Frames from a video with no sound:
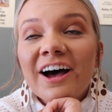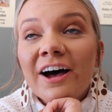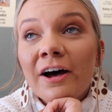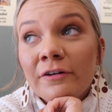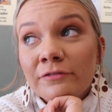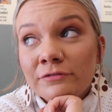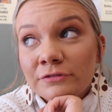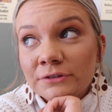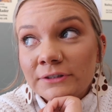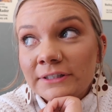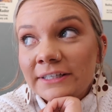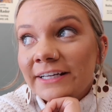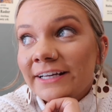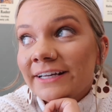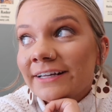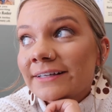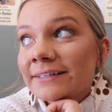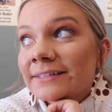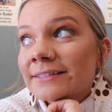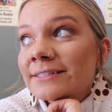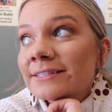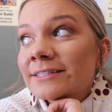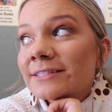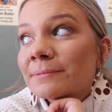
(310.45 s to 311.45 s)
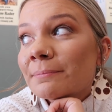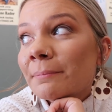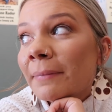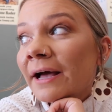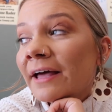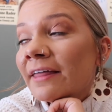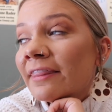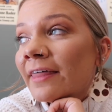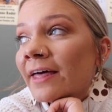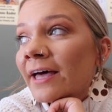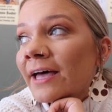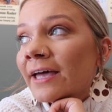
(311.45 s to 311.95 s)
of readings
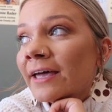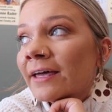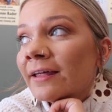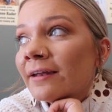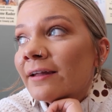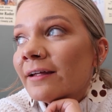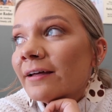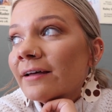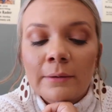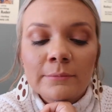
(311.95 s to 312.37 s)
by then.